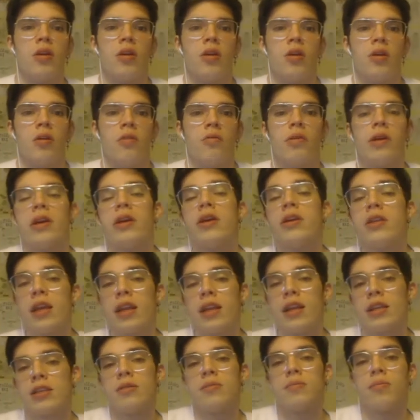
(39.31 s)
We hear that
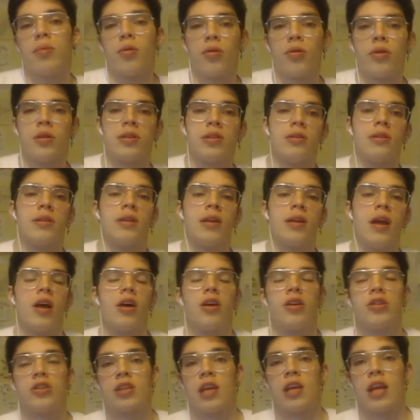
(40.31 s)
it's important to
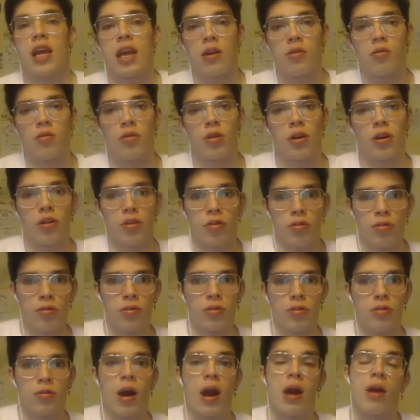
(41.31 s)
acknowledge and work
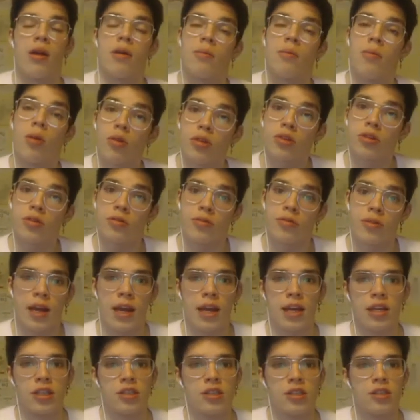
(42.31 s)
through our emotional
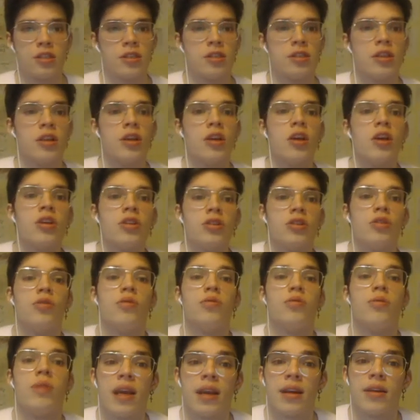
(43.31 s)
reactions to
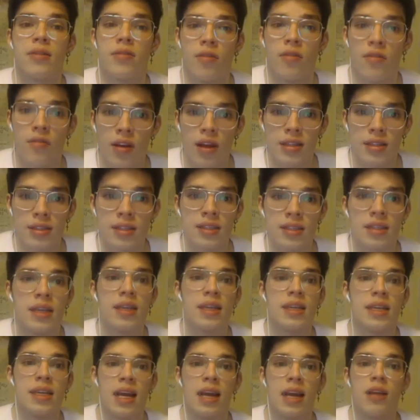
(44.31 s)
negative events,
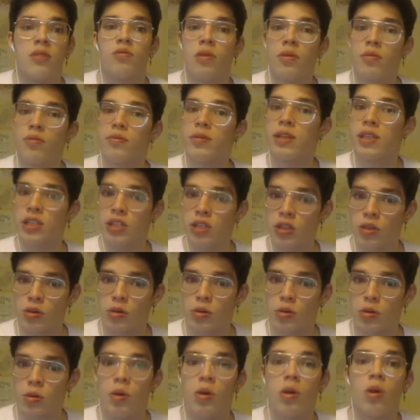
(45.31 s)
yet when we do,
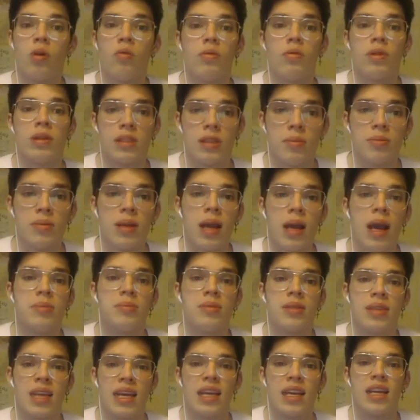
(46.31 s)
we sometimes
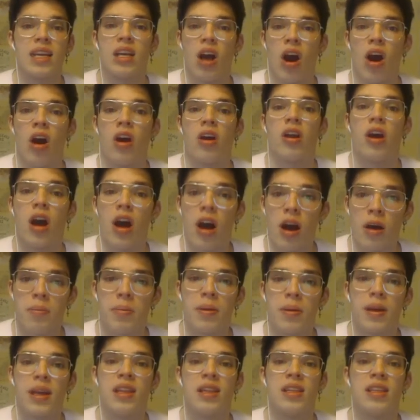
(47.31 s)
get caught up
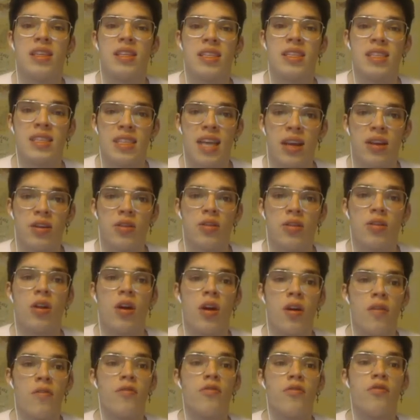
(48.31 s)
in the cycle of
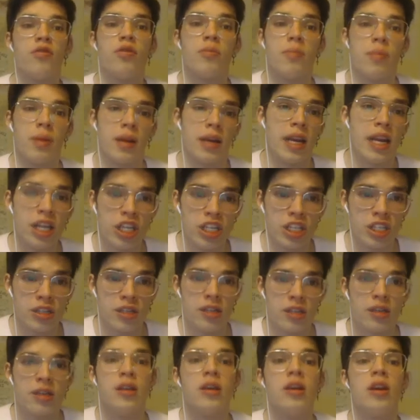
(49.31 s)
rumination,
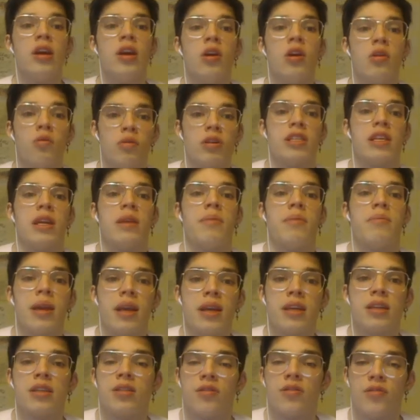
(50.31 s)
which can make
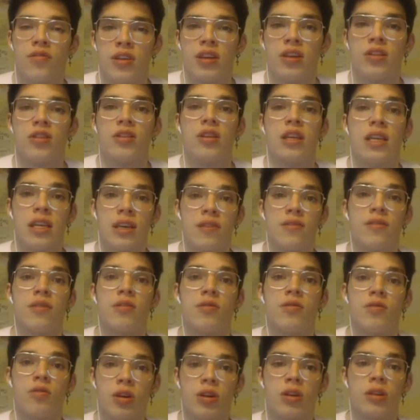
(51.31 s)
us feel even
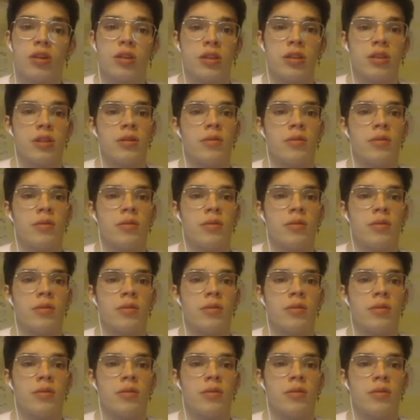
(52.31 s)
worse.